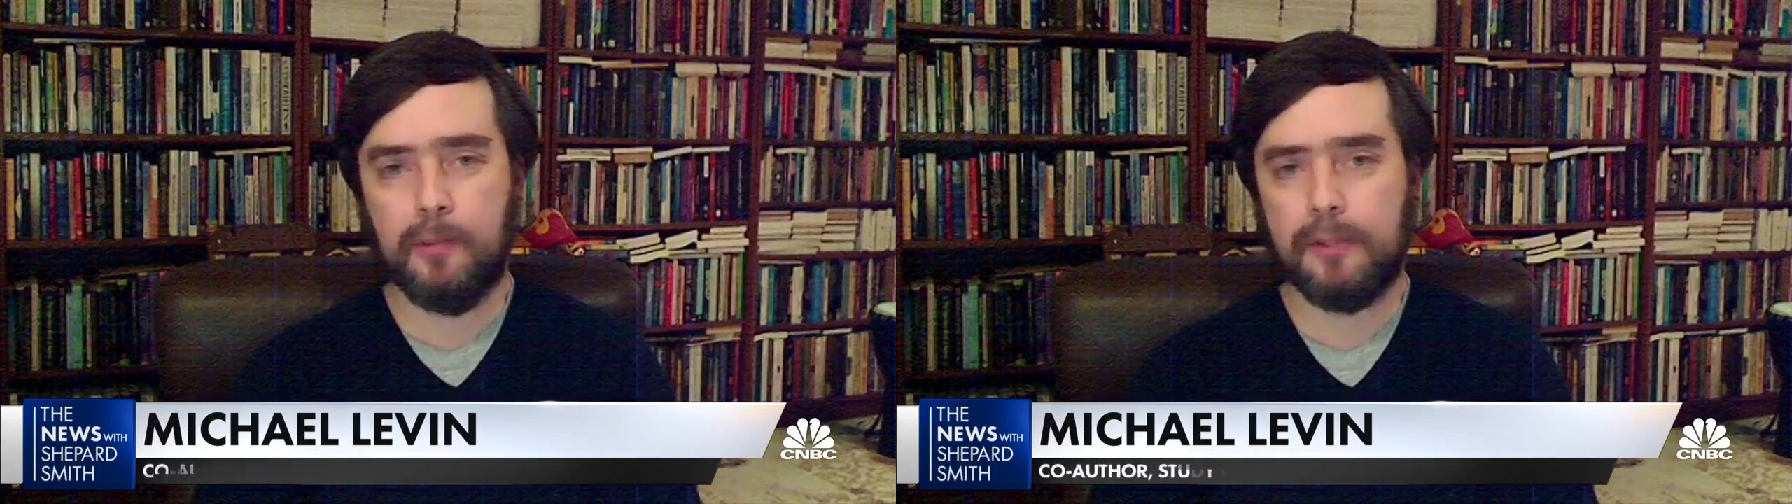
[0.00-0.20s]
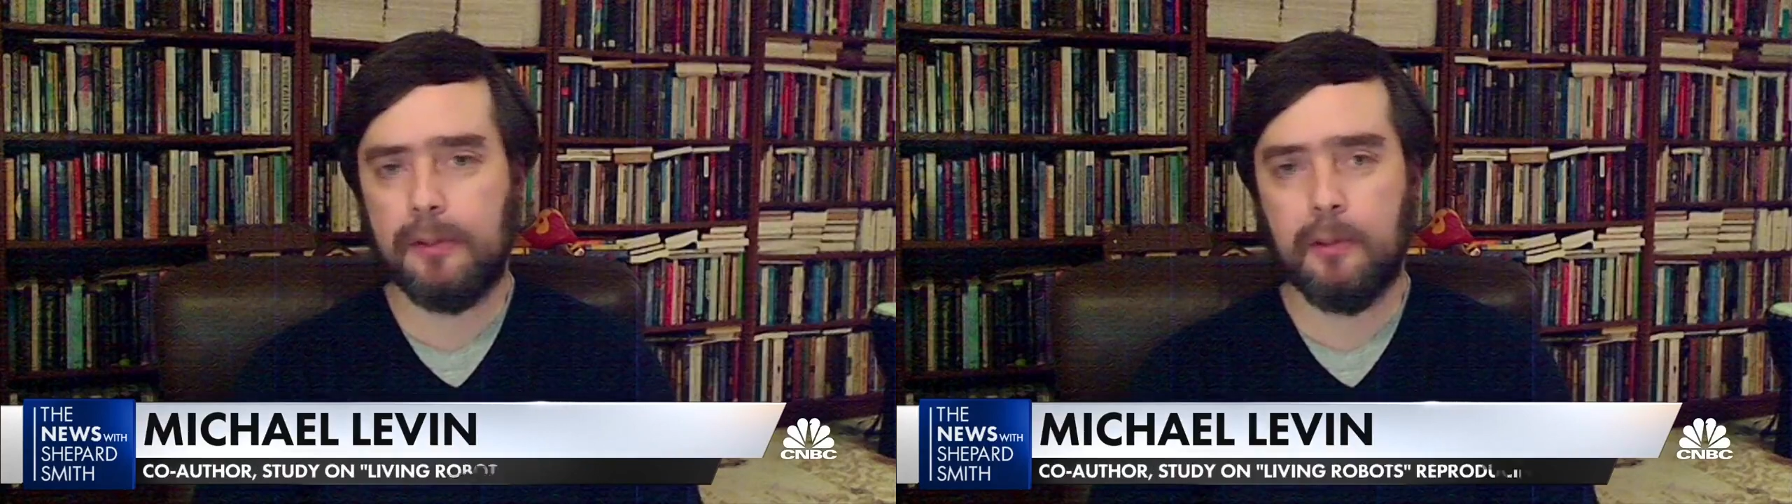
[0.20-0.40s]

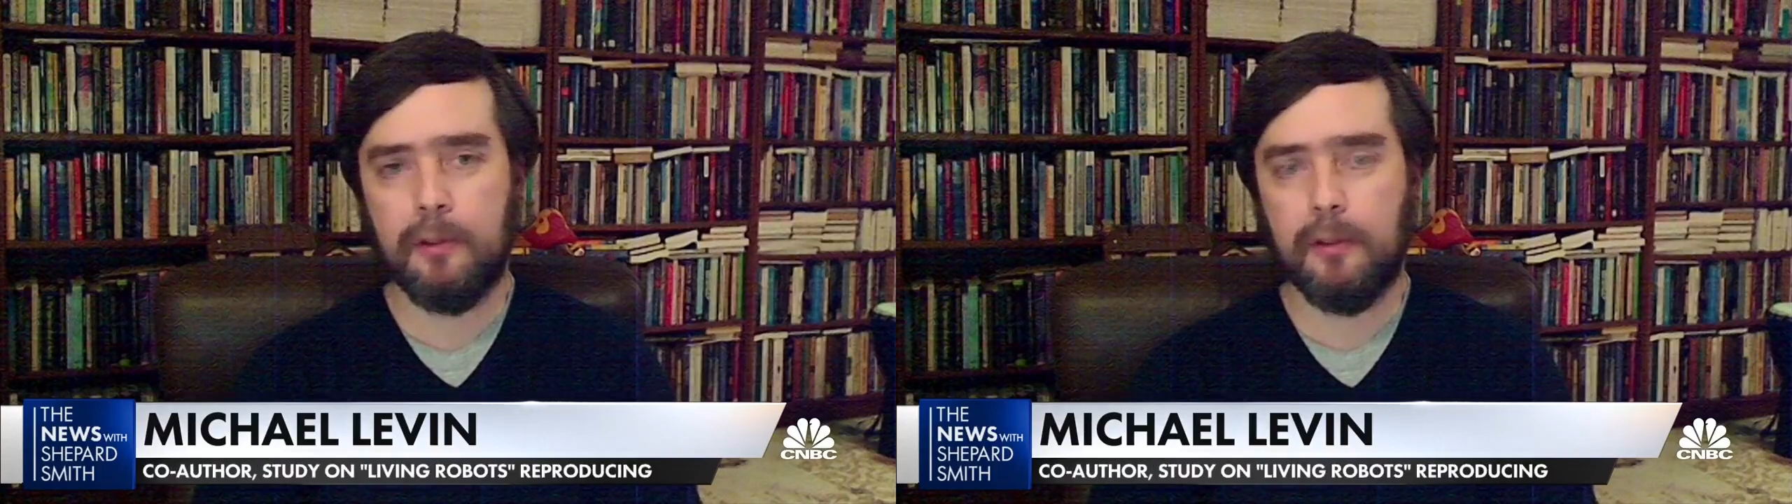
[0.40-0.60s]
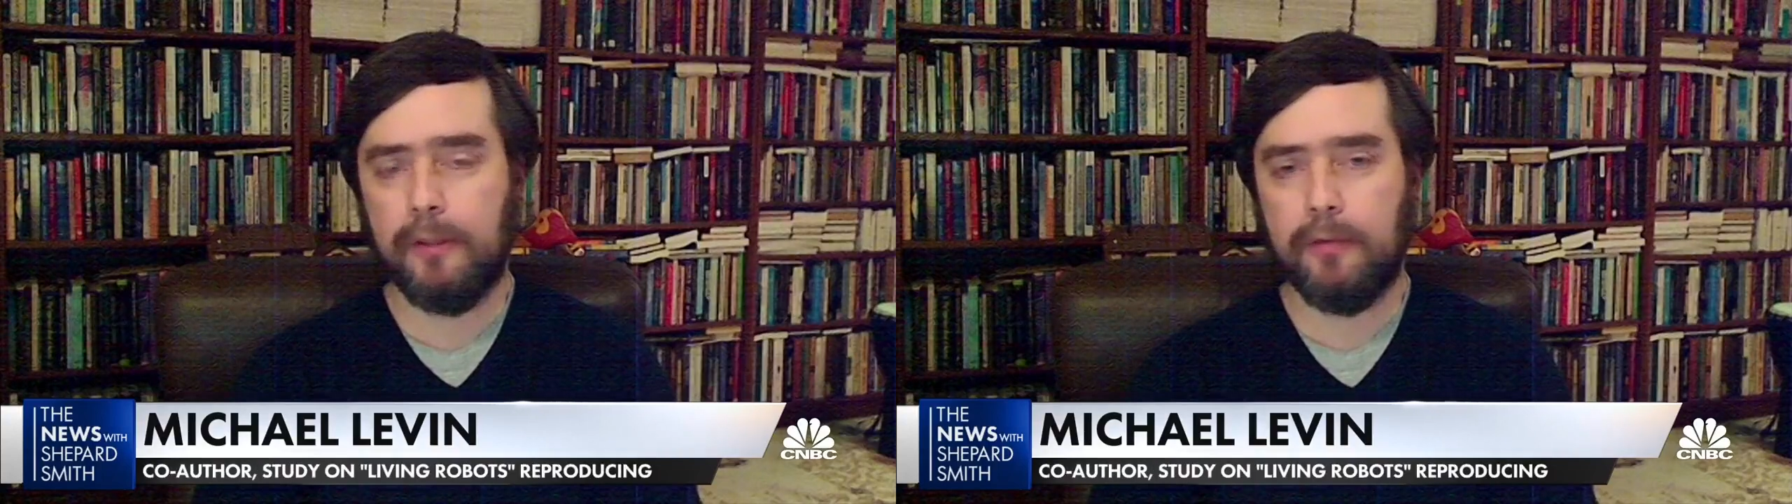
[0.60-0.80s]

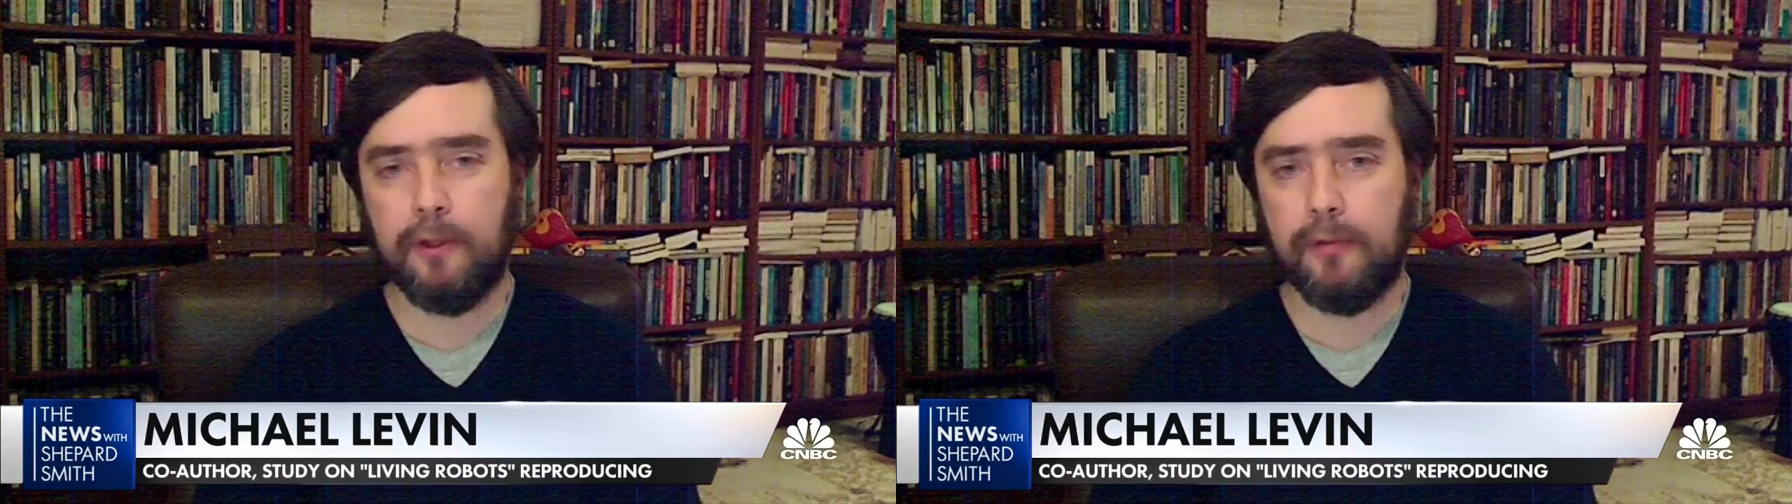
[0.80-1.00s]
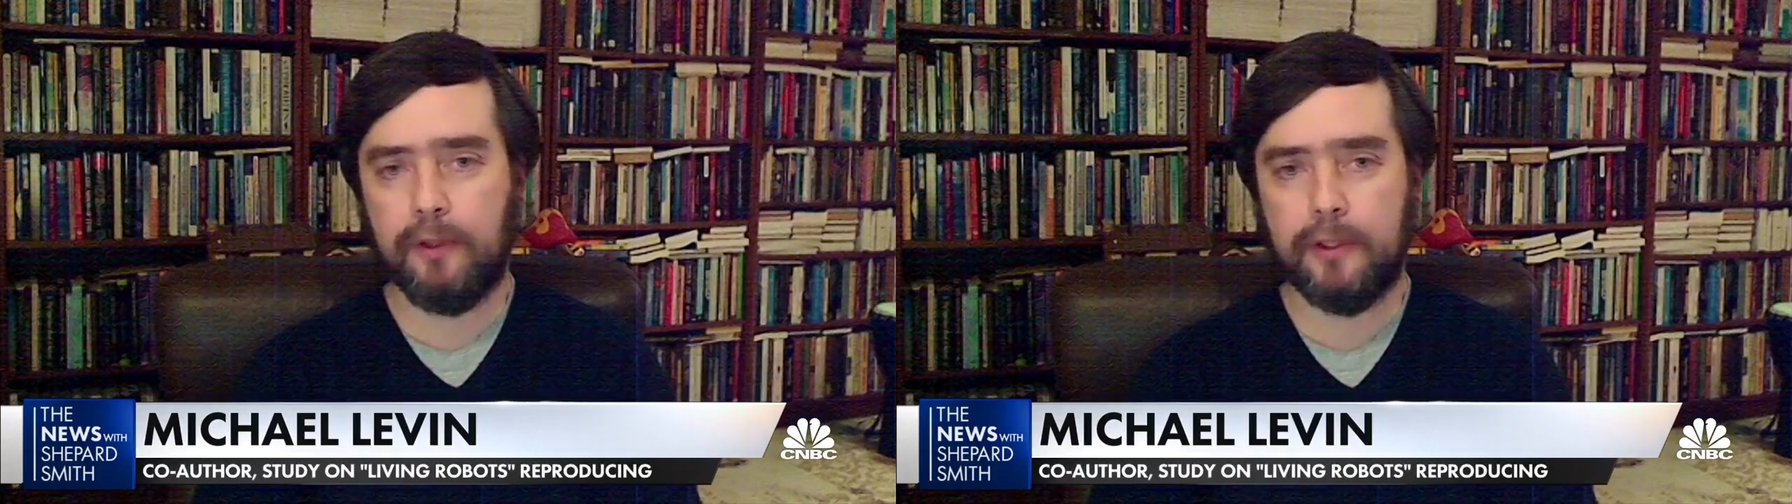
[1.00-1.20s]
muscle, and
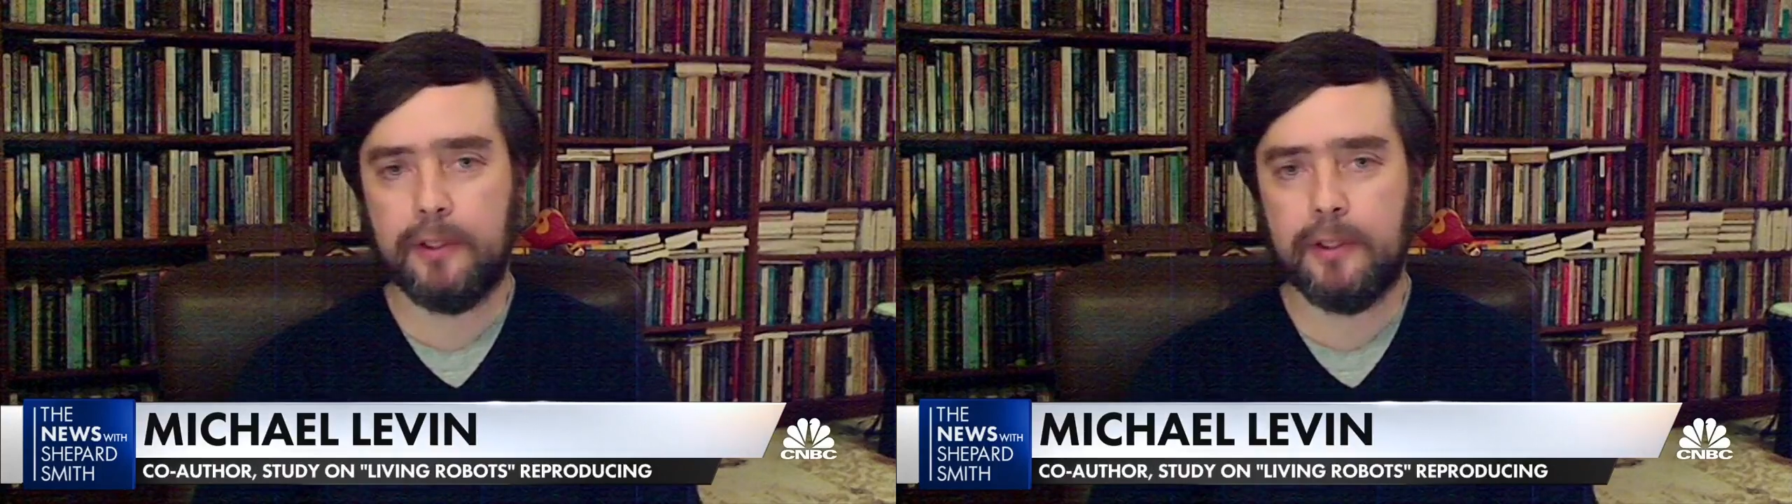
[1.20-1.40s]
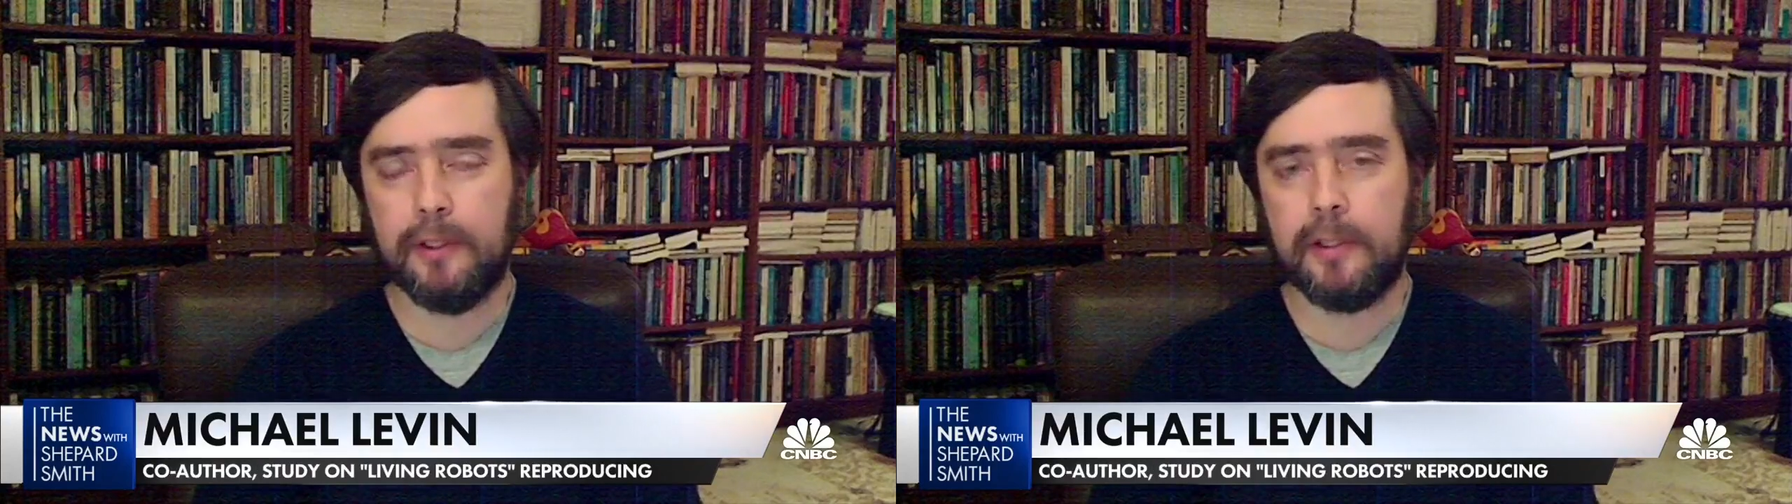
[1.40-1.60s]

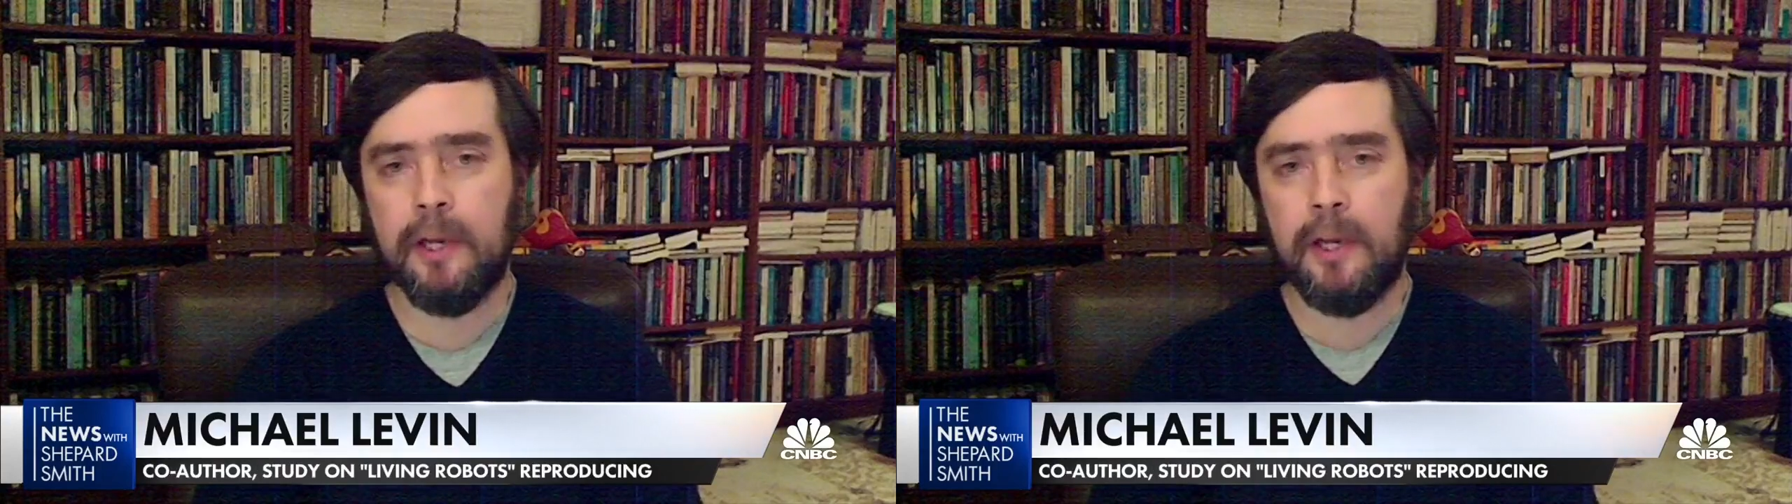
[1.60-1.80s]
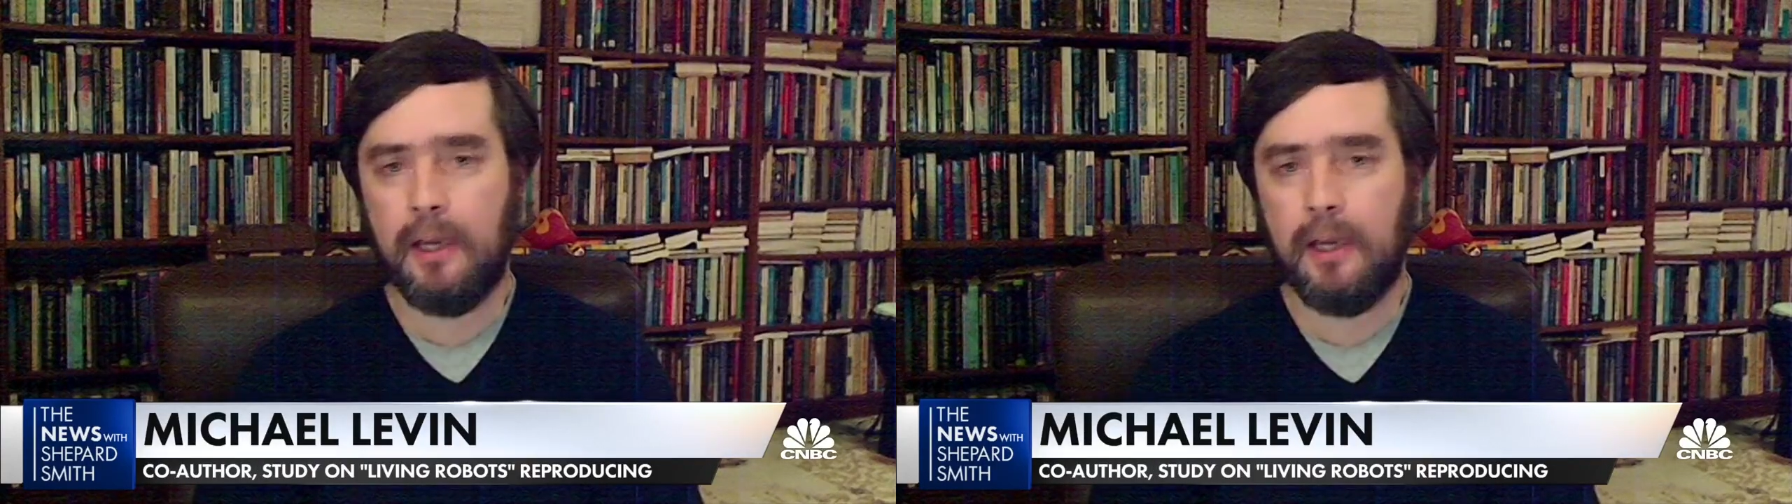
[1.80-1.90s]
various things.